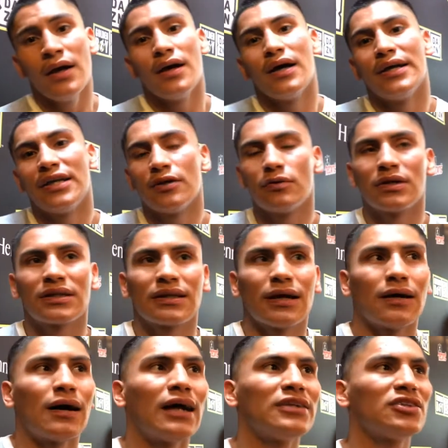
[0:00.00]
Now, you know what?
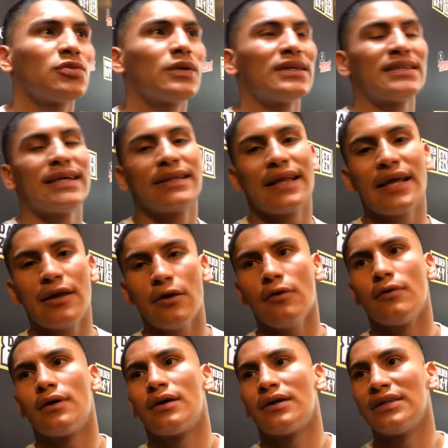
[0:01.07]
I just want to say thank
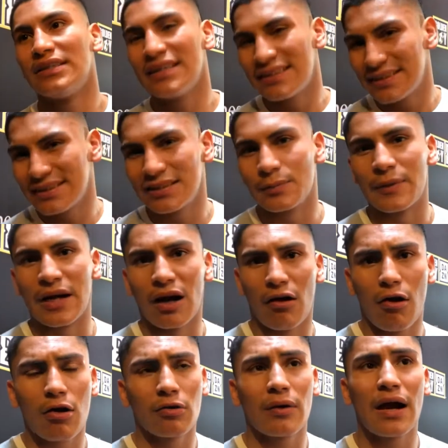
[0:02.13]
you. This has been a
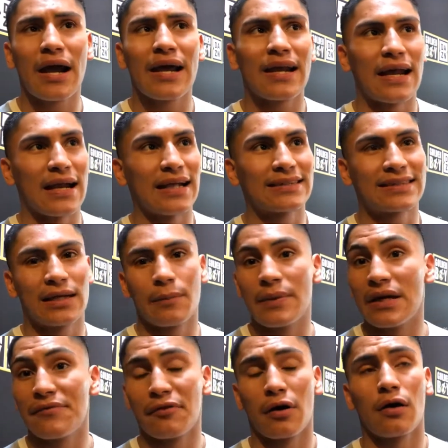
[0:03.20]
long ride, and it's going to
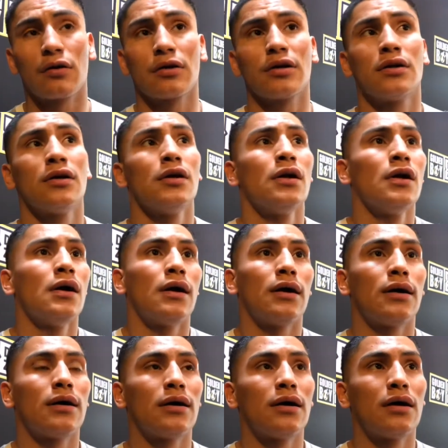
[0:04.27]
be even longer.
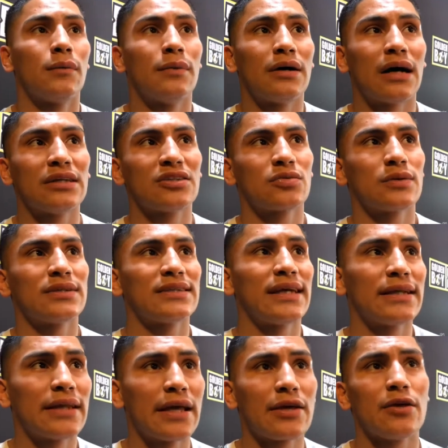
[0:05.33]
But I just want to
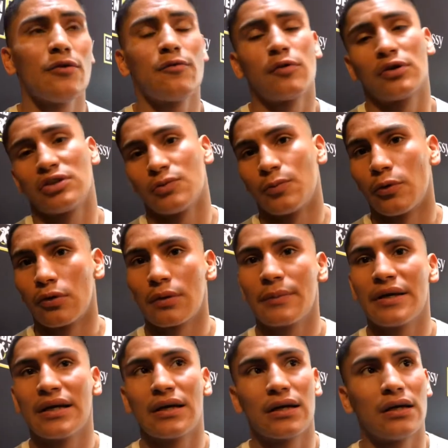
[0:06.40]
say thank you for
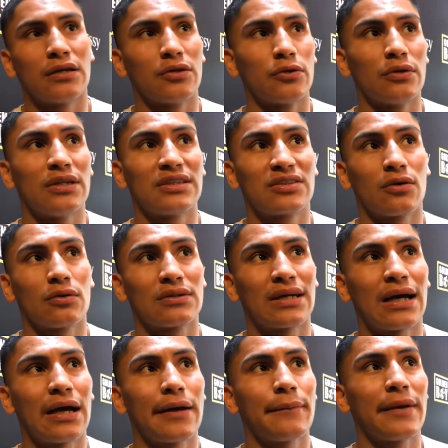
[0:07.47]
supporting me through this whole
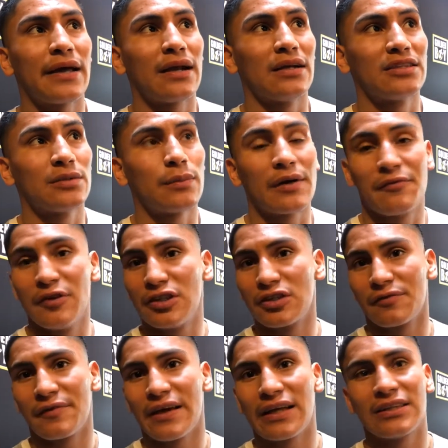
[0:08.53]
time. And to my
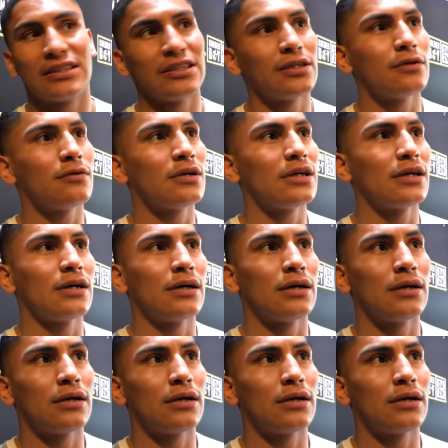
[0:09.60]
future fans, you know what?